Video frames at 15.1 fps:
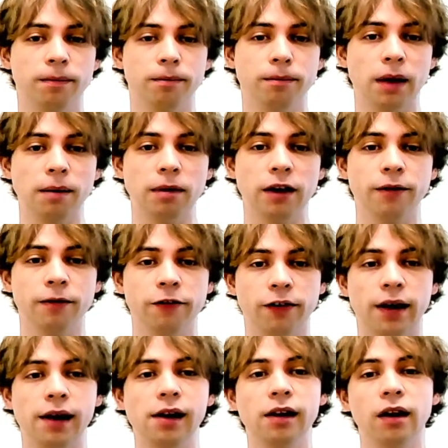Maybe a
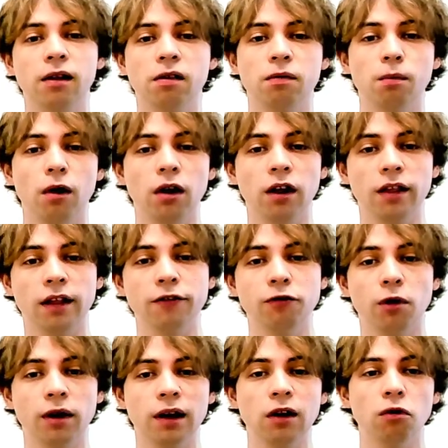file that is smaller than
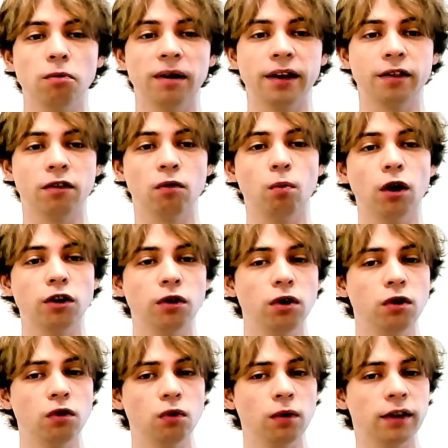4 kilobytes. So what do you
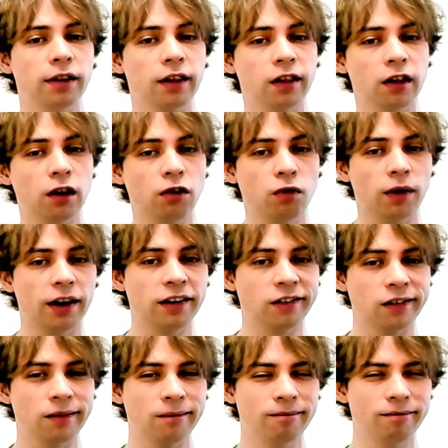do in this
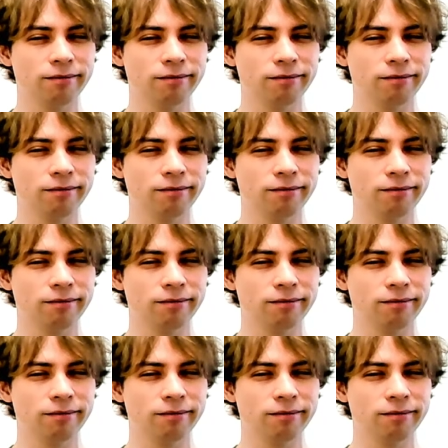situation?